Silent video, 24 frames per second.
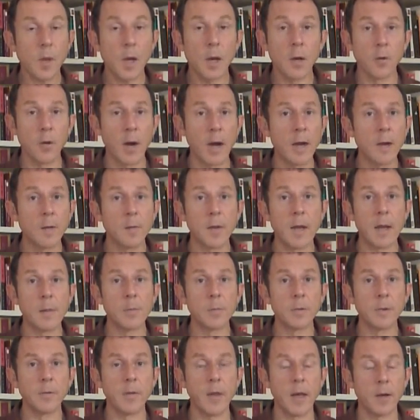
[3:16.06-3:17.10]
A great
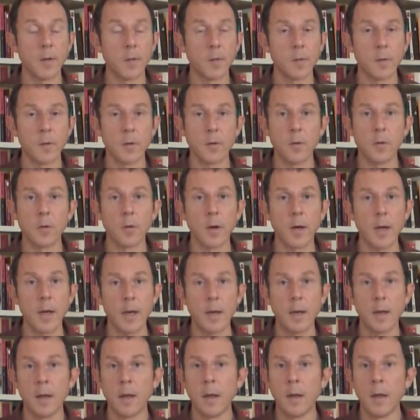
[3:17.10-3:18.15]
example of that is security.
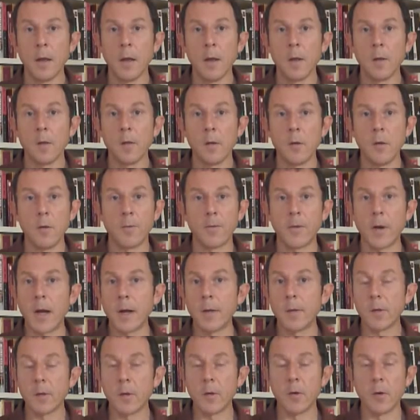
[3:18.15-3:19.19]
You find
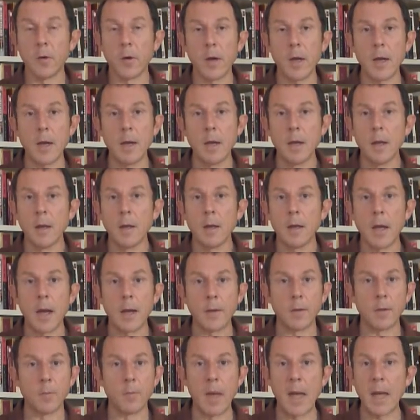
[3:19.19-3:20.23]
security
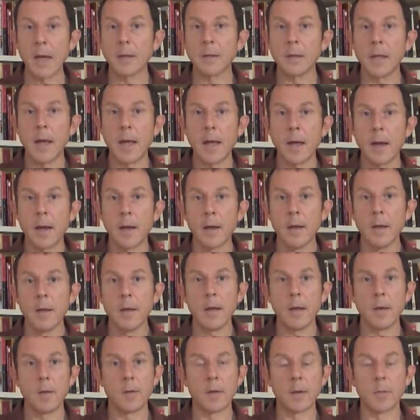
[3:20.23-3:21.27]
at the MAC layer,
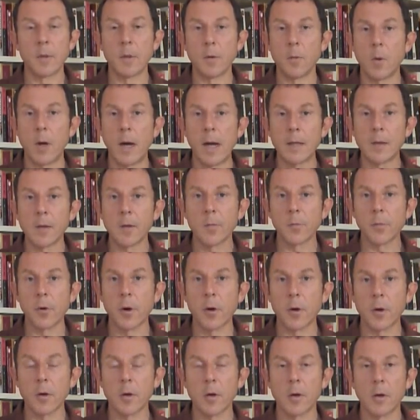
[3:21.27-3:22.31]
in some of the wireless
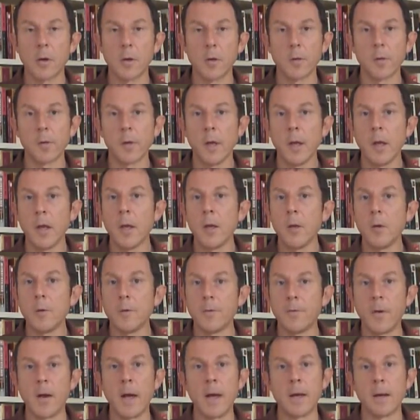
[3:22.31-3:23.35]
protocols. You'll
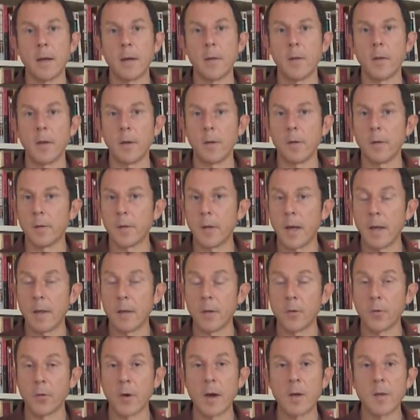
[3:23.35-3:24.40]
find it at,
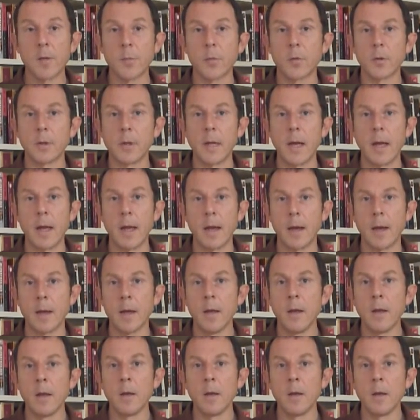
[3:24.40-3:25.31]
the transport layer,